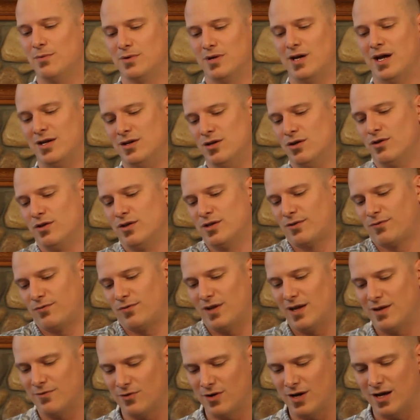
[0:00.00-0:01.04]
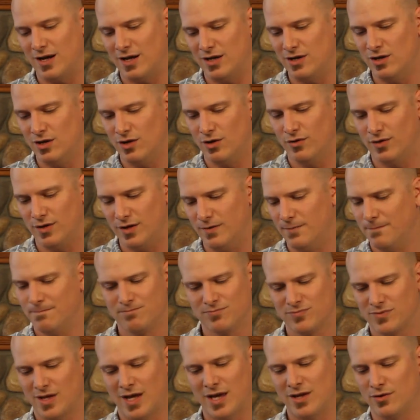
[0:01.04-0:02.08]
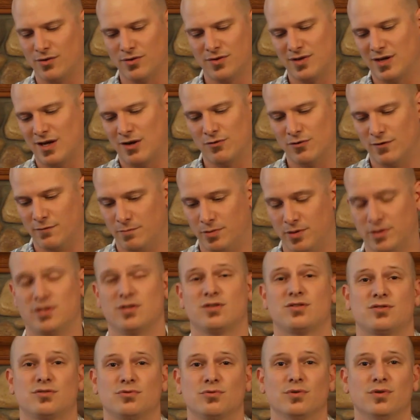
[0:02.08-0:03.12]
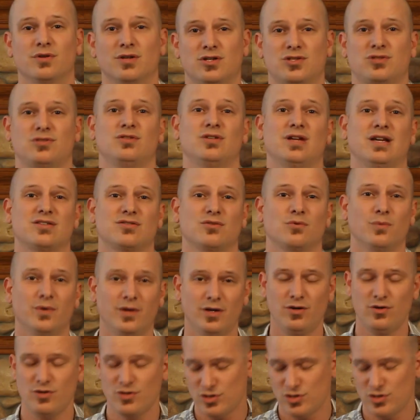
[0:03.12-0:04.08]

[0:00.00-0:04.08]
know this flavor, and I know that I don't think I would have put this through initially as a winner.